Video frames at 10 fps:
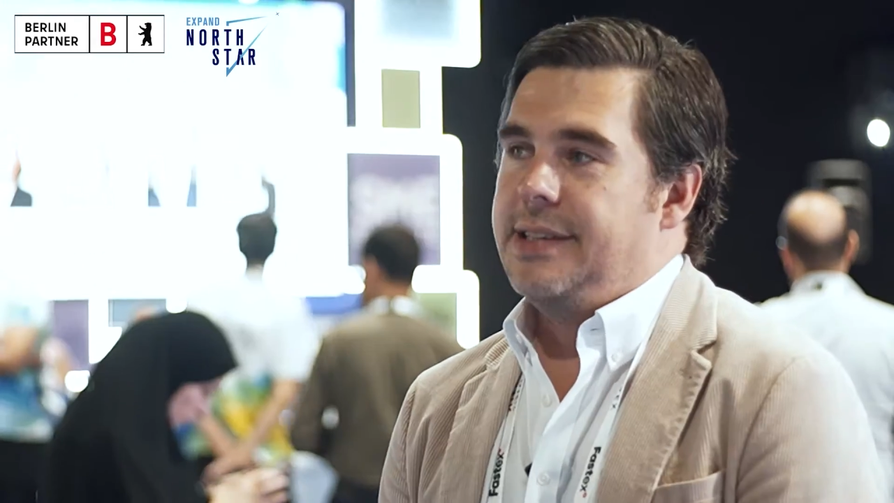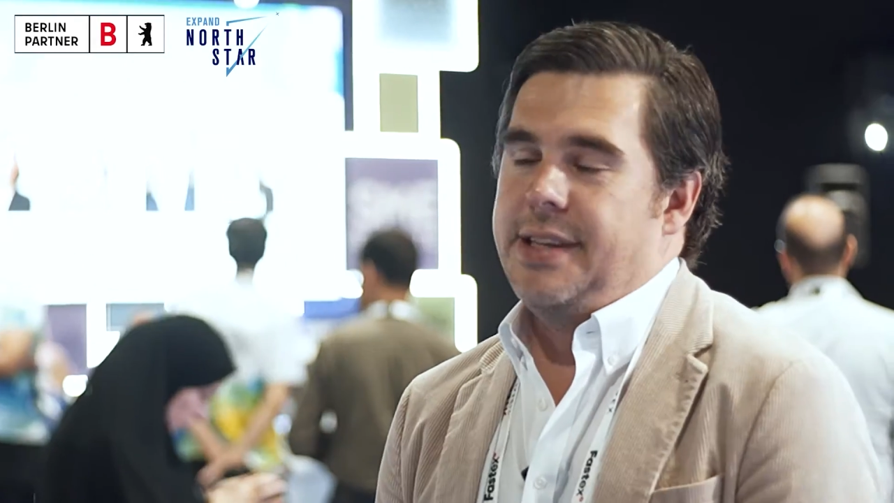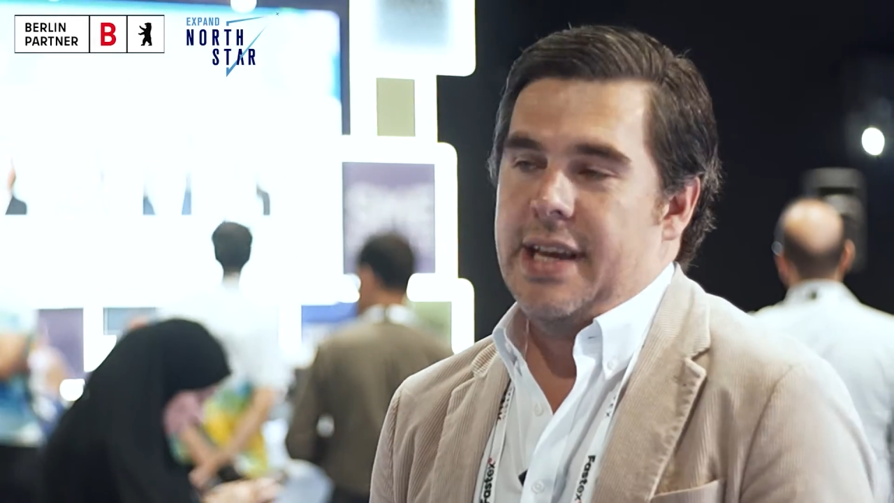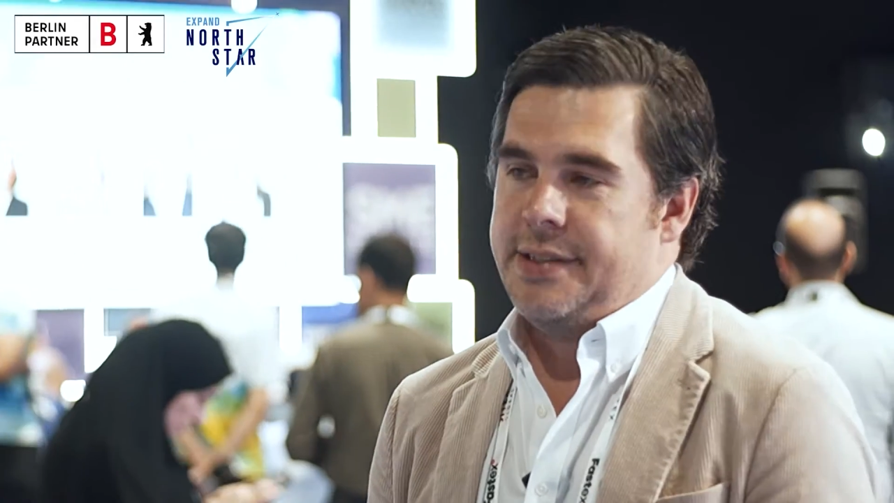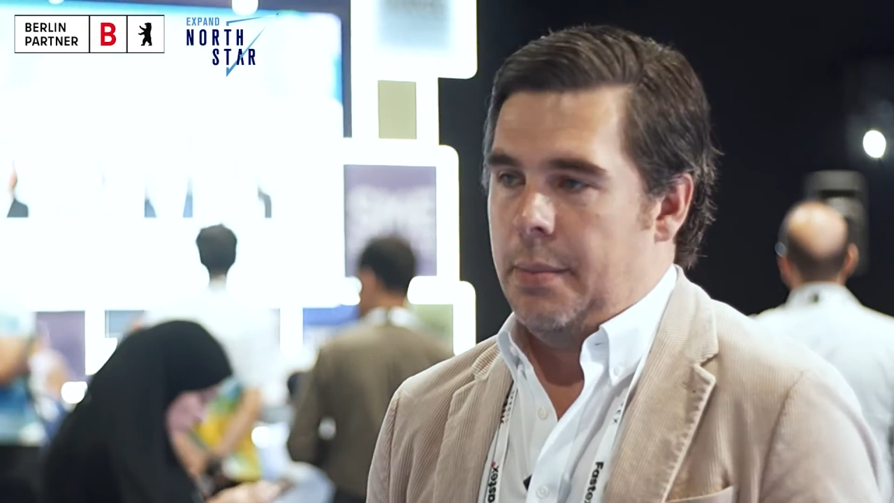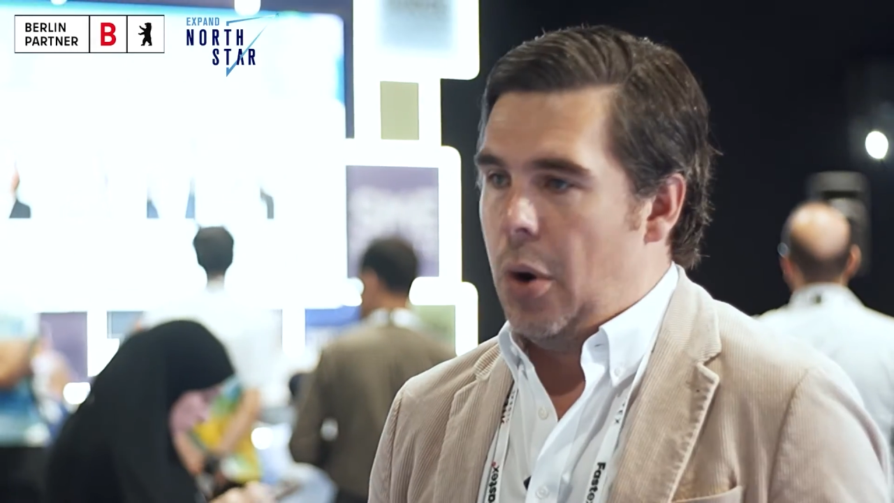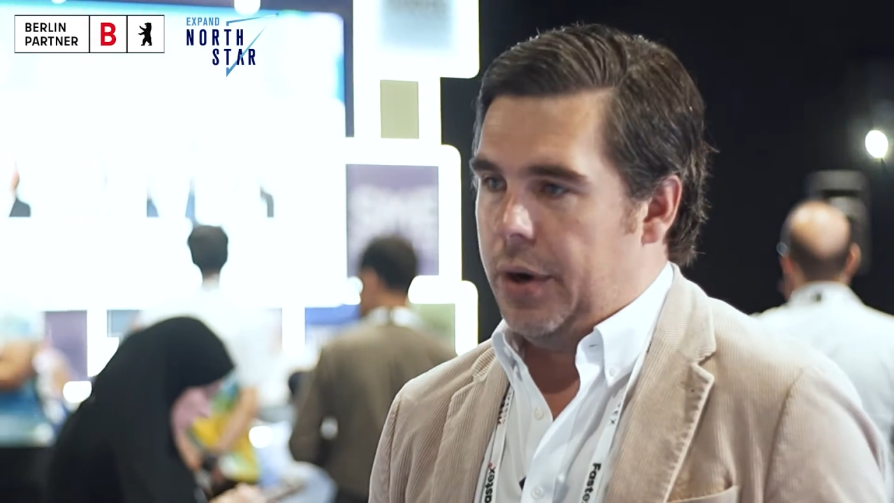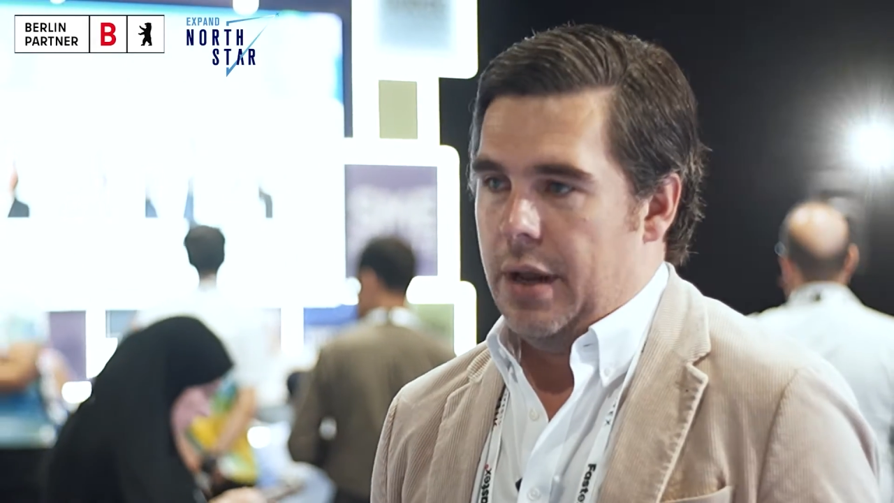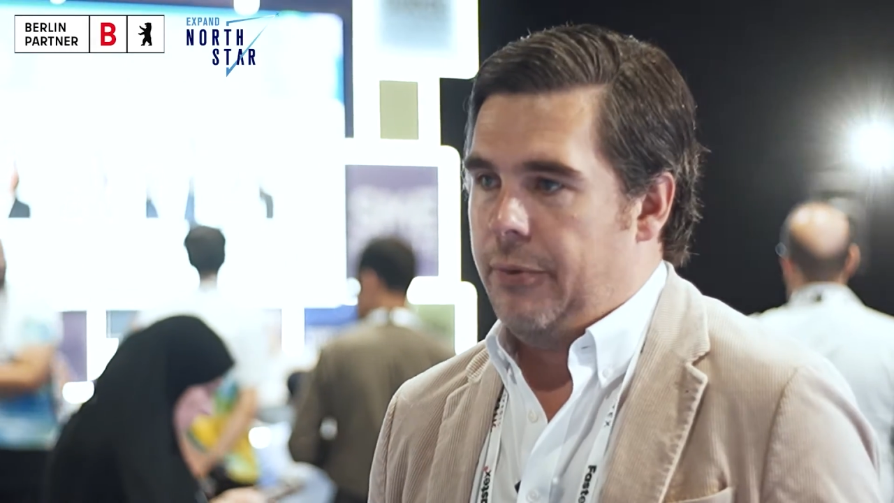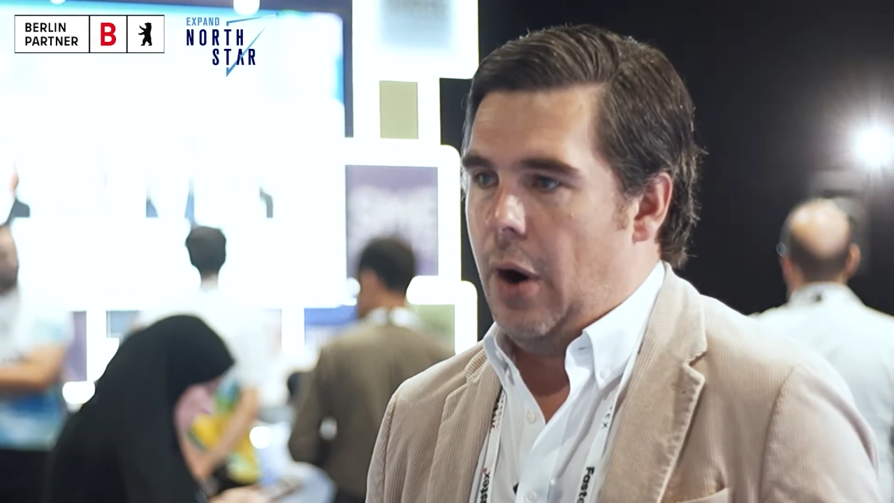as a
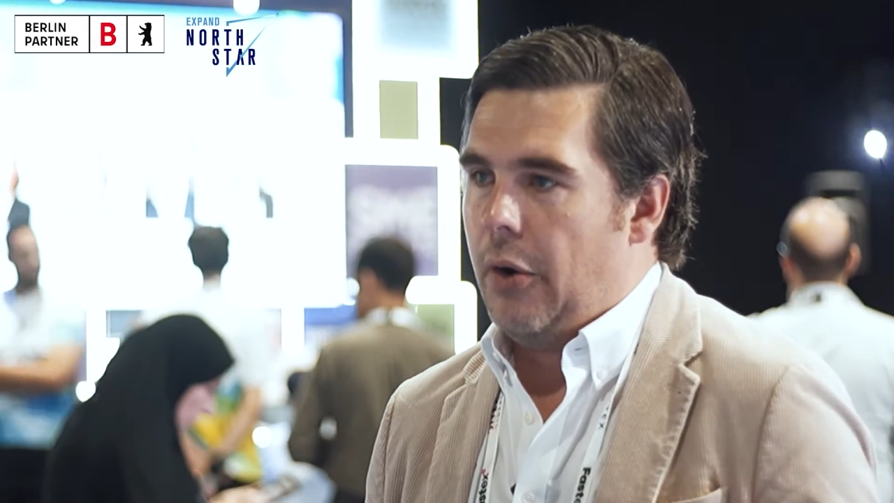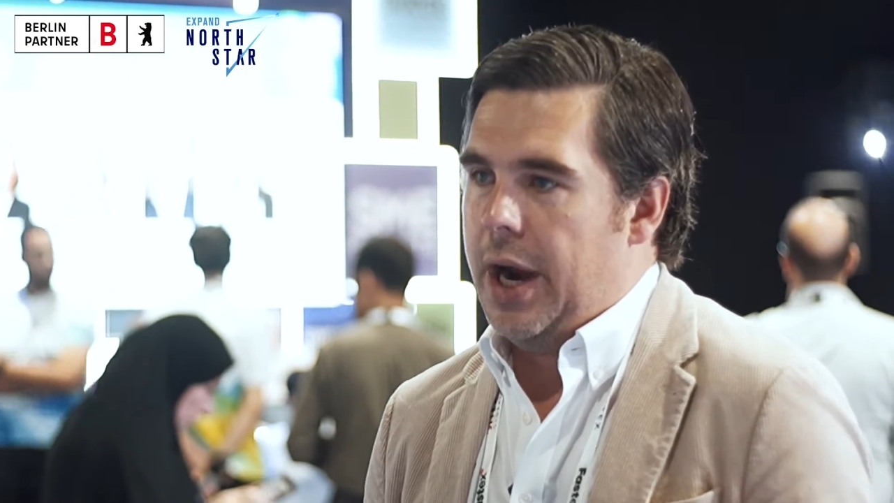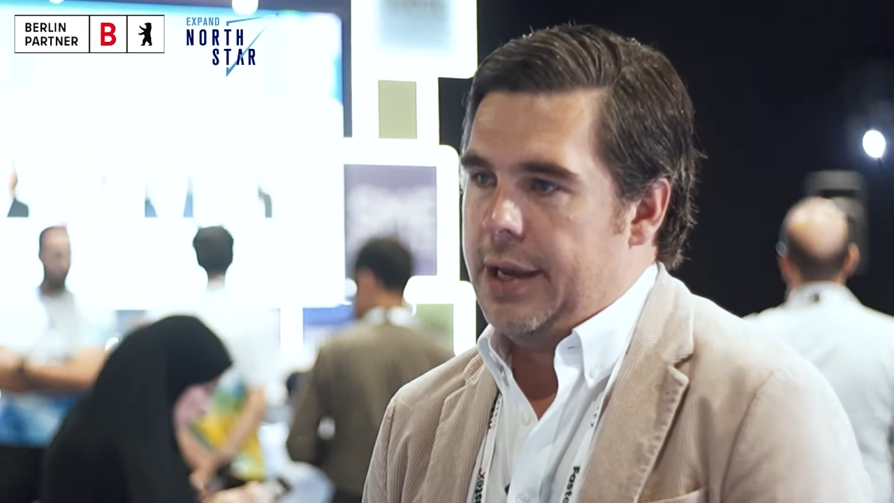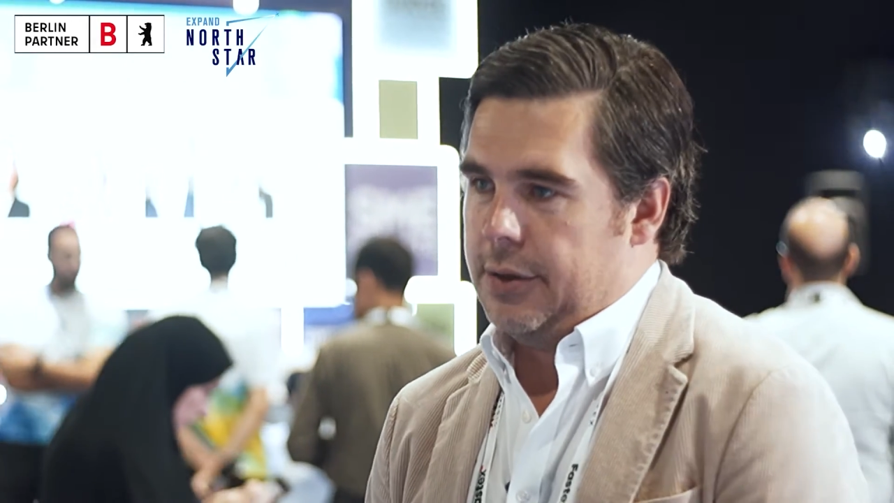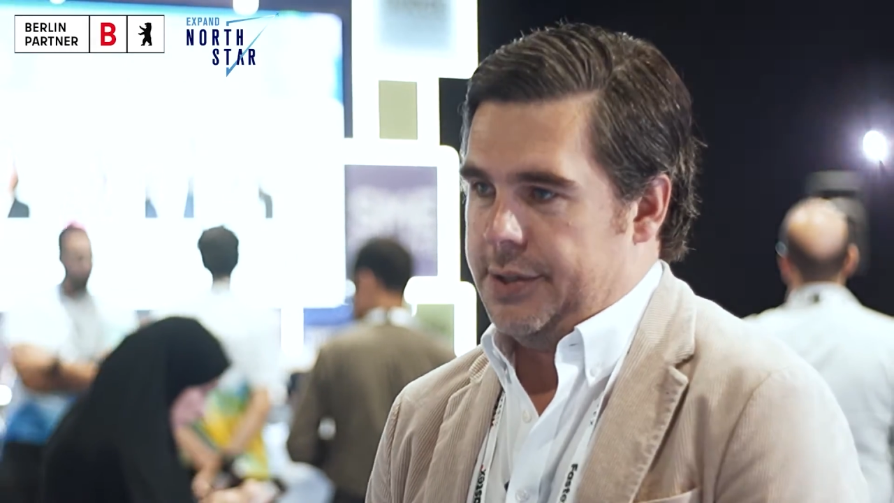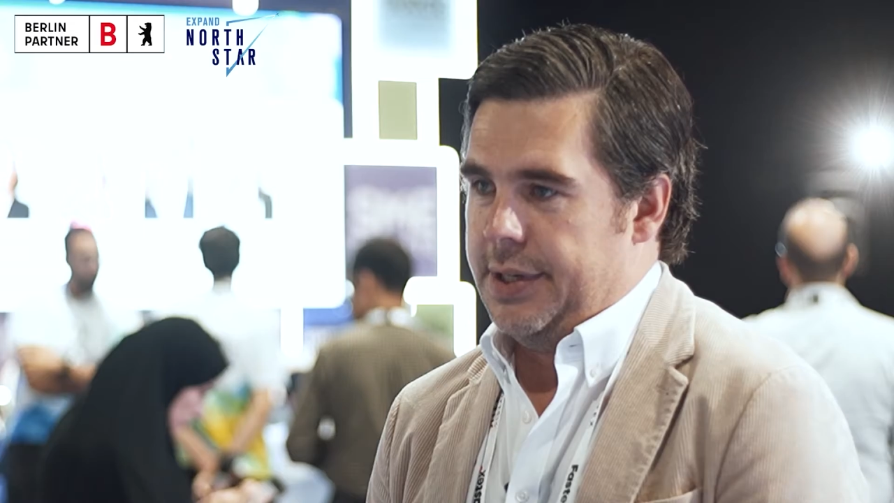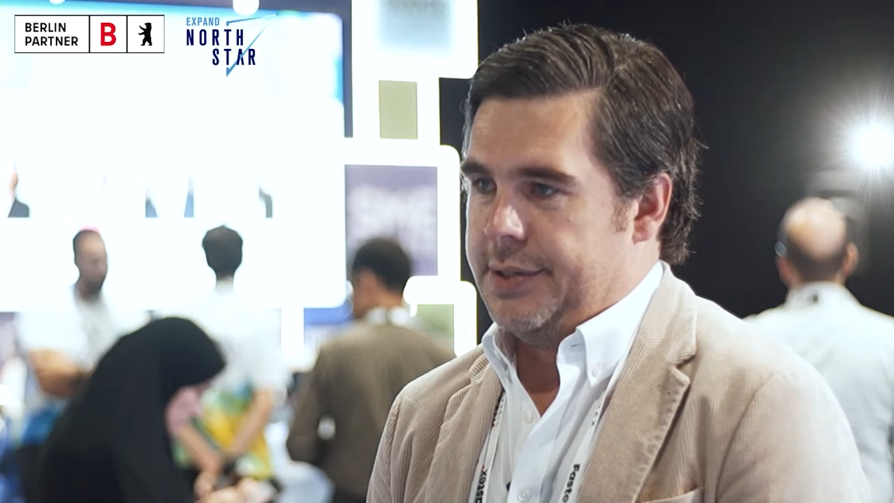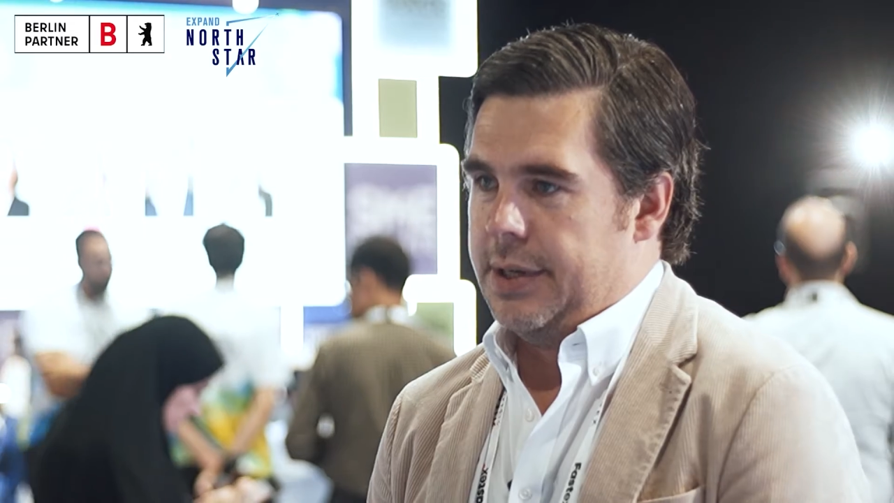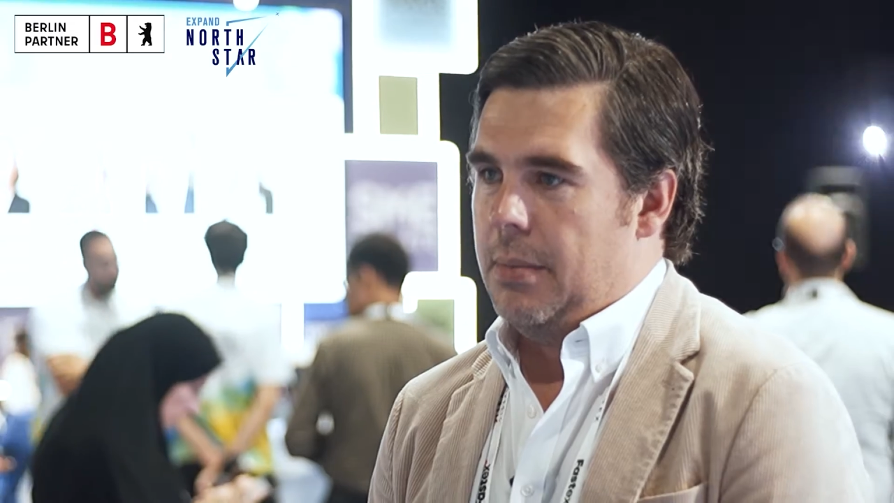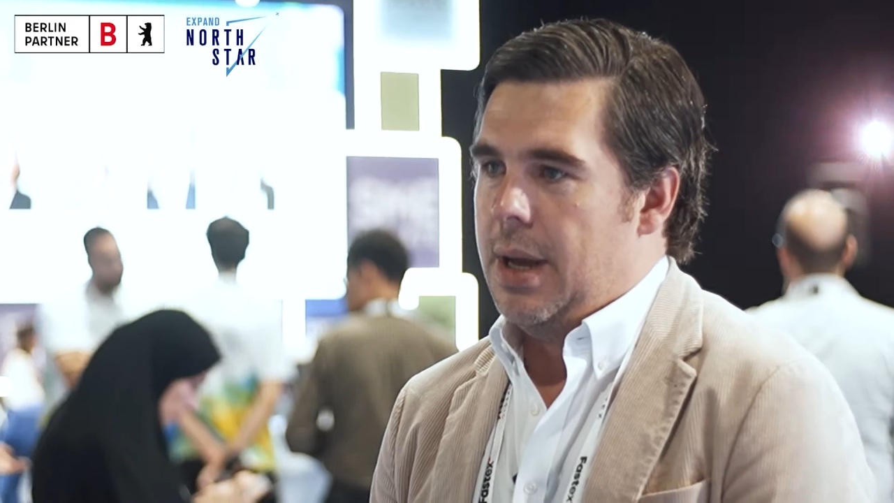testimonial for our
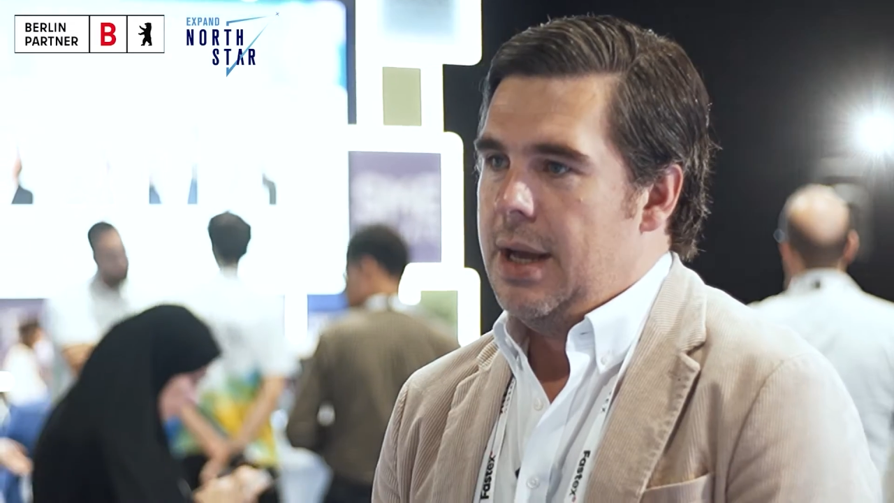ecosystem.